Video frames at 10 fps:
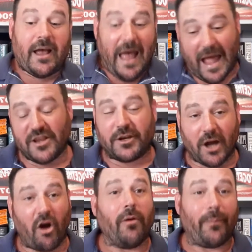And you
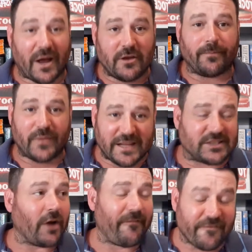don't, but it's
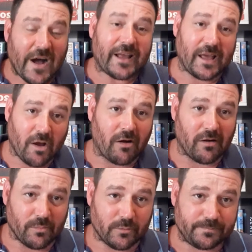fucking
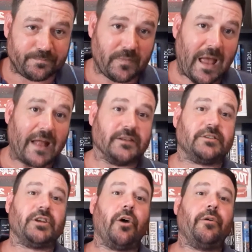horrible. And
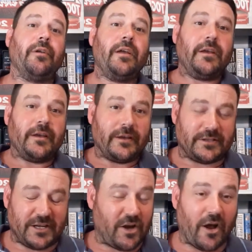so
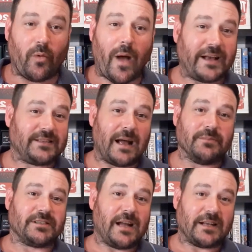she kind of wakes up
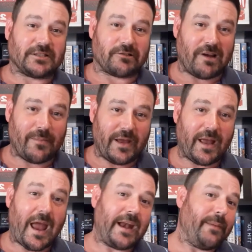and starts
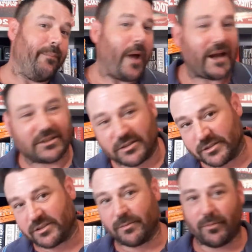screaming, and he bashes her
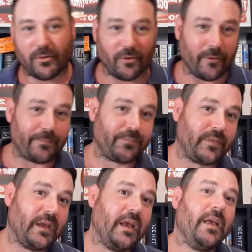some more.
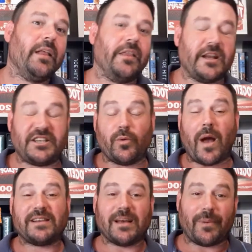Then she
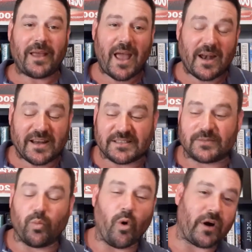wakes up again and
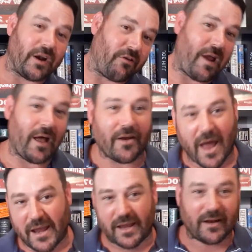he's walking around
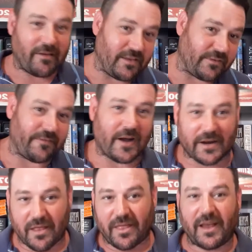naked in this
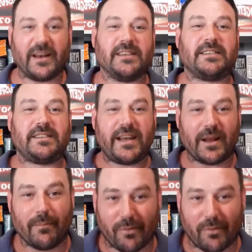fucking thing and he's singing